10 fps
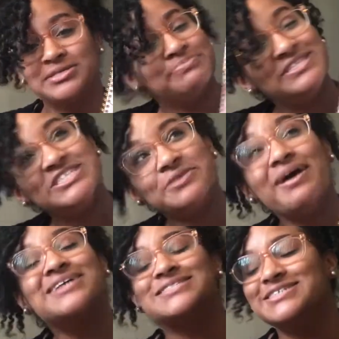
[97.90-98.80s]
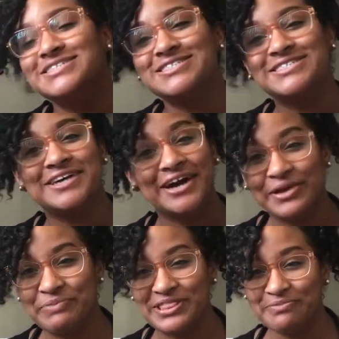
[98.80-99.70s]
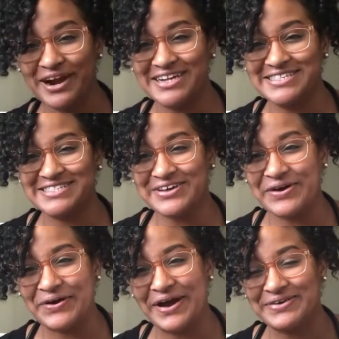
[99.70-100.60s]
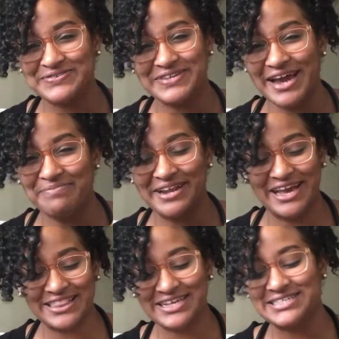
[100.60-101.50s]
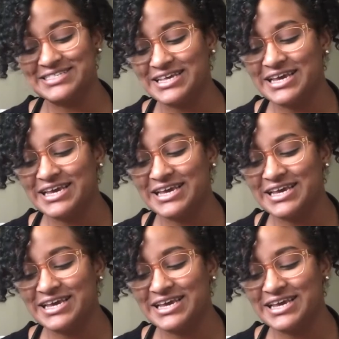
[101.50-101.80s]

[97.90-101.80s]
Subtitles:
TJ Maxx, and I just couldn't beat the price, so I was really happy to get this.